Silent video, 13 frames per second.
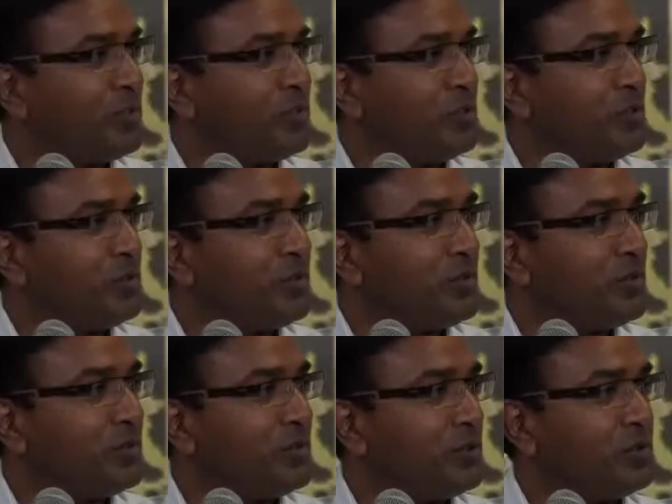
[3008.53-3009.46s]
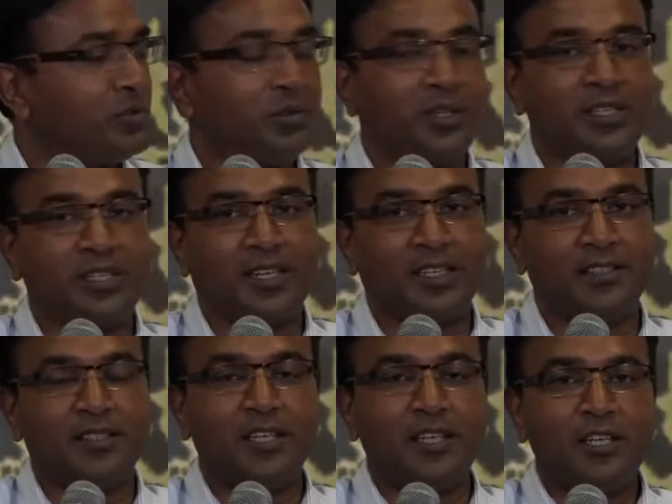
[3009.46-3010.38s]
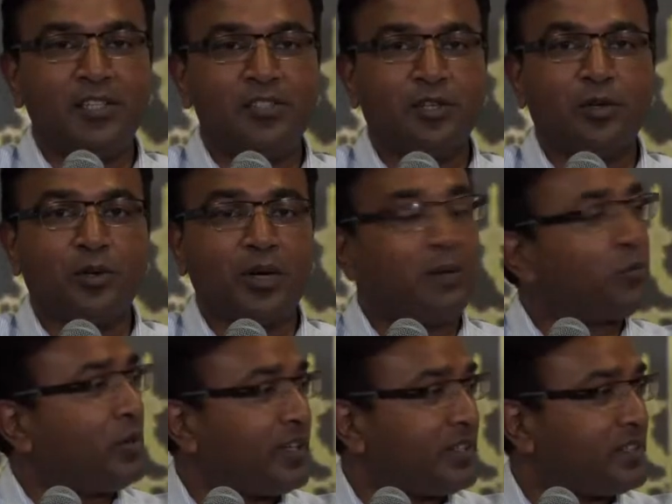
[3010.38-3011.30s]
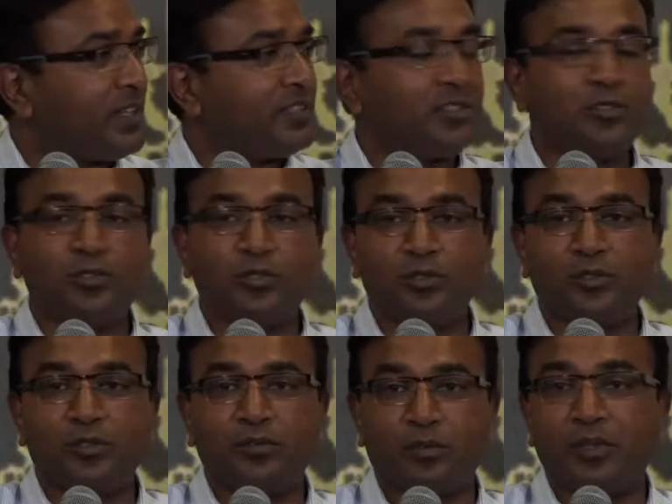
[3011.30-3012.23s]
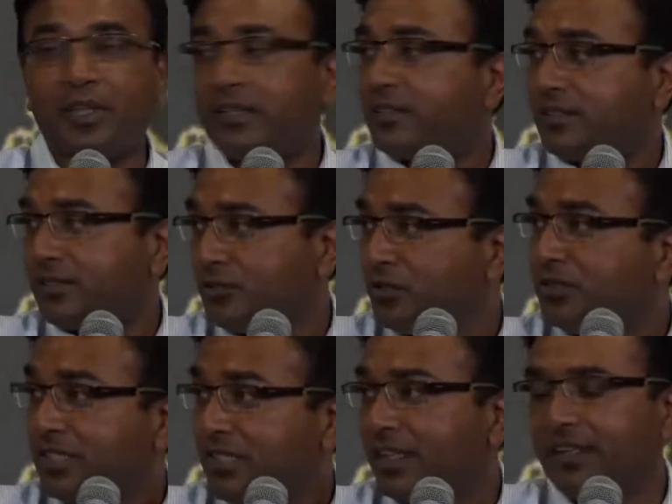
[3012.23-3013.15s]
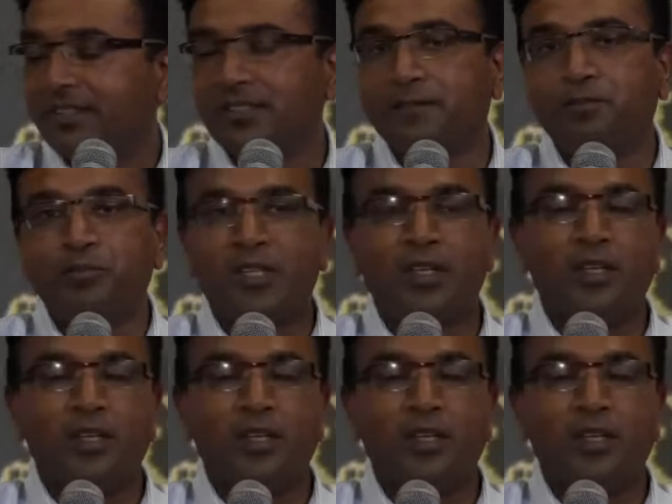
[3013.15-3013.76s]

the way to grade 9. So I'm quite excited to see that.